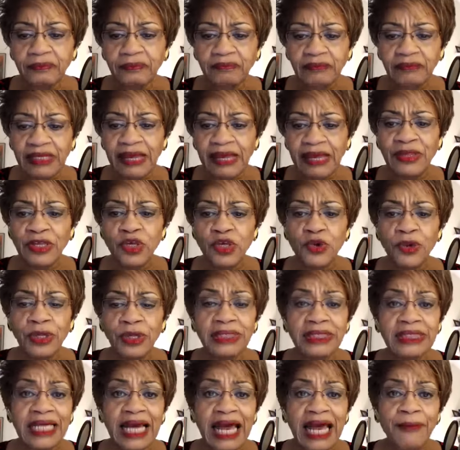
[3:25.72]
and then you can
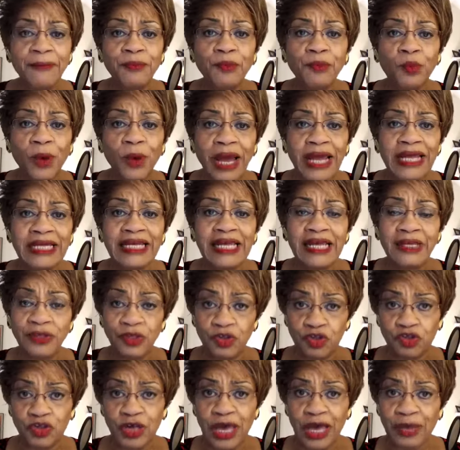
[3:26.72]
type right in the
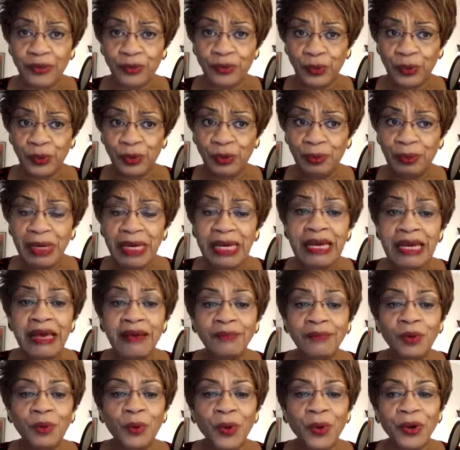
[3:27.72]
chat room.
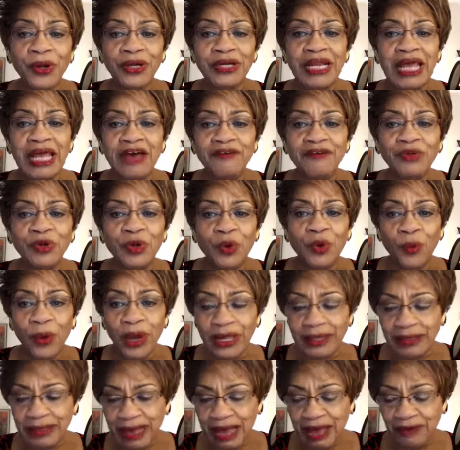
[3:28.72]
But we're going to have a
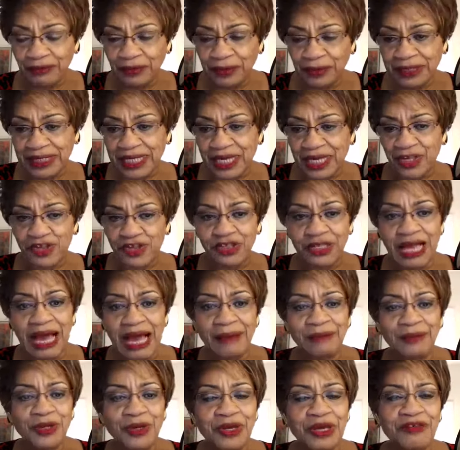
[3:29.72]
great conversation.
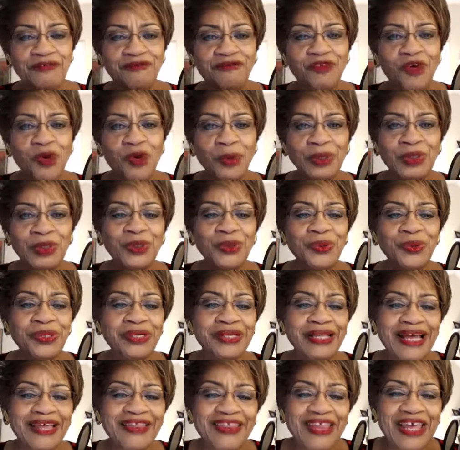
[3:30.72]
I'm looking forward to it,
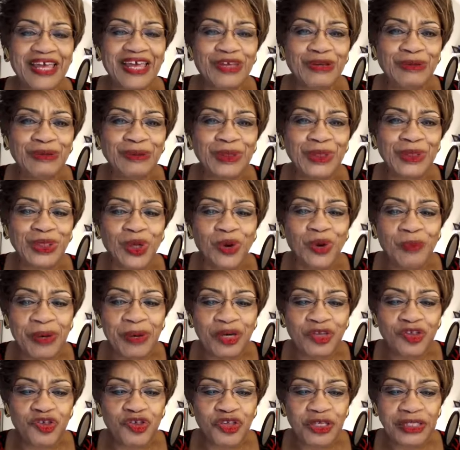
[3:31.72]
and I thank you so
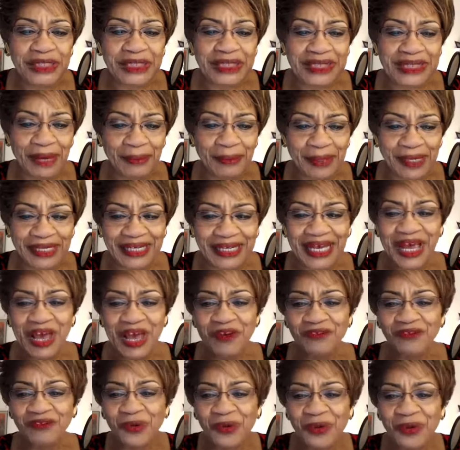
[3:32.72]
much, Sema,
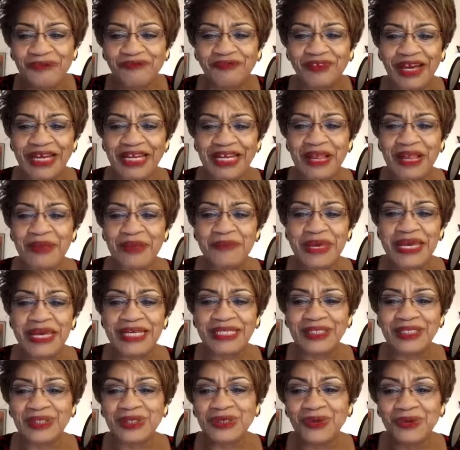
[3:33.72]
for inviting me
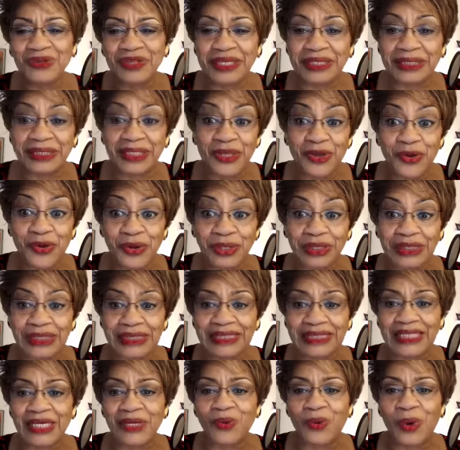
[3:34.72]
to do this. And you can
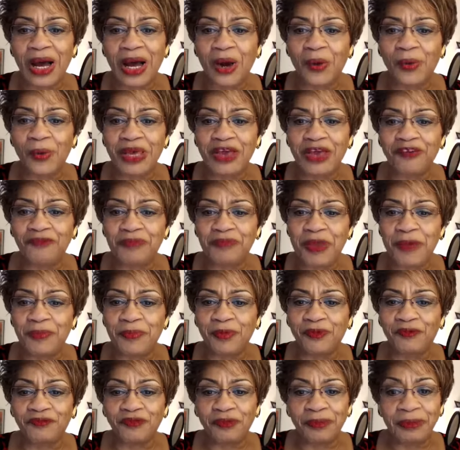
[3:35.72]
see, wow, we have
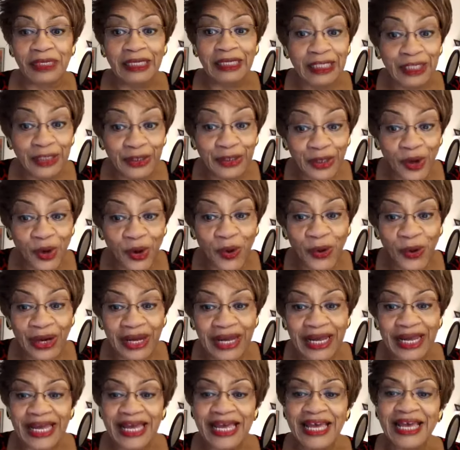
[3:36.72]
people from
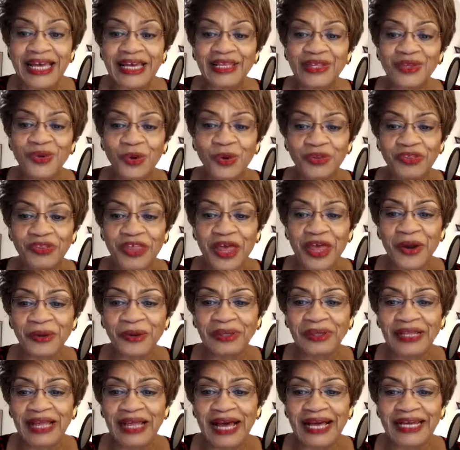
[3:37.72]
Illinois, North
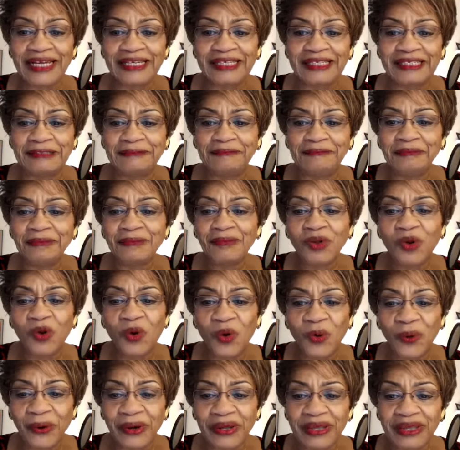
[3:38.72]
Carolina,
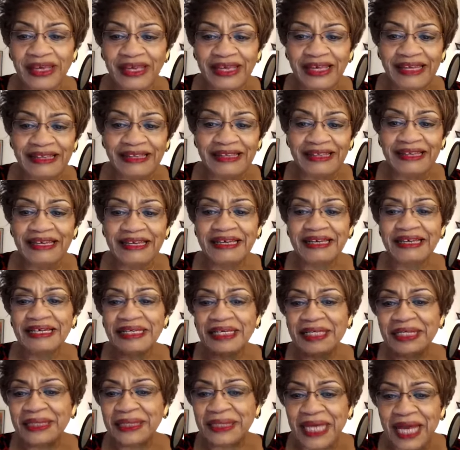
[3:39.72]
Oregon,
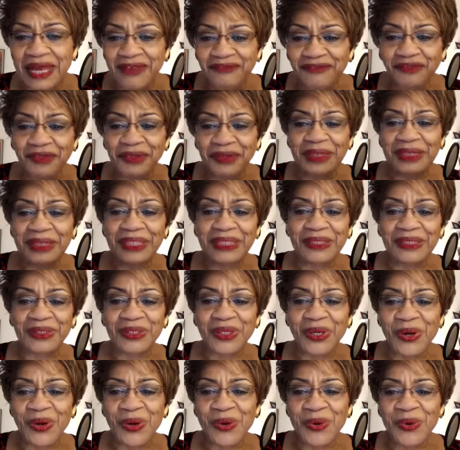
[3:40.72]
San
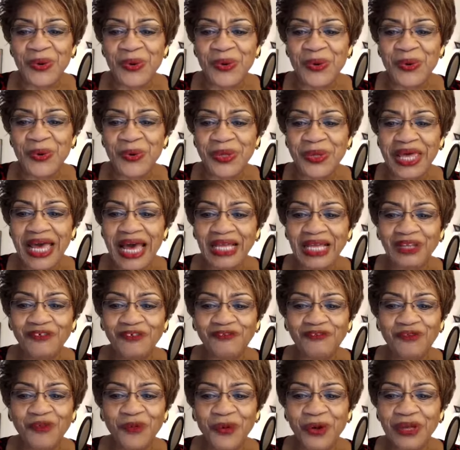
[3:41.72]
Francisco,
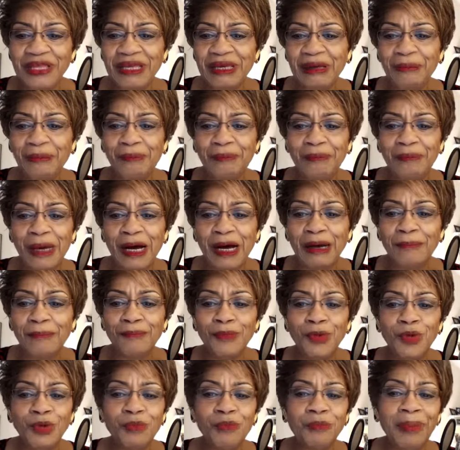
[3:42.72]
California, uh,
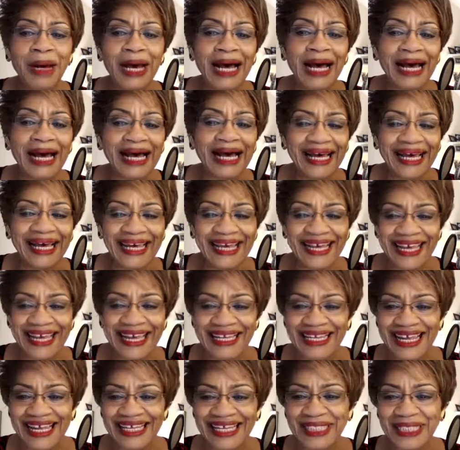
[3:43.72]
Mumbai
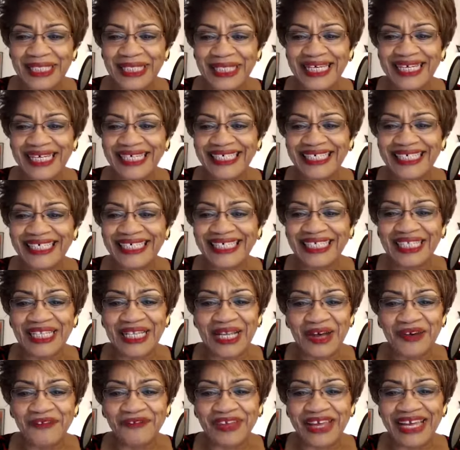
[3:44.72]
in India.
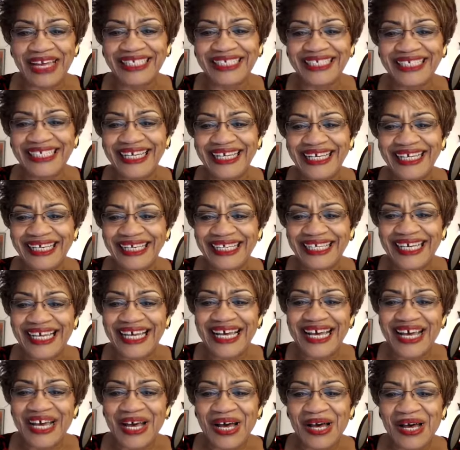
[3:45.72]
Love India.
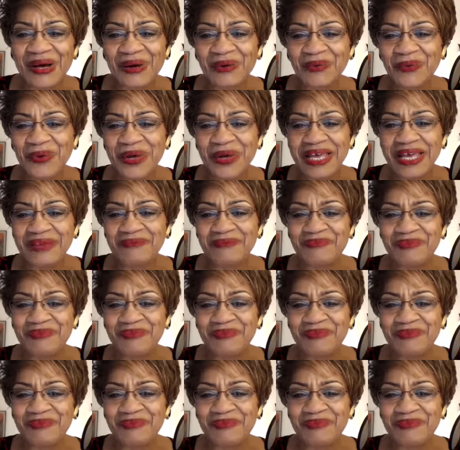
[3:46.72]
Love uh, India. Love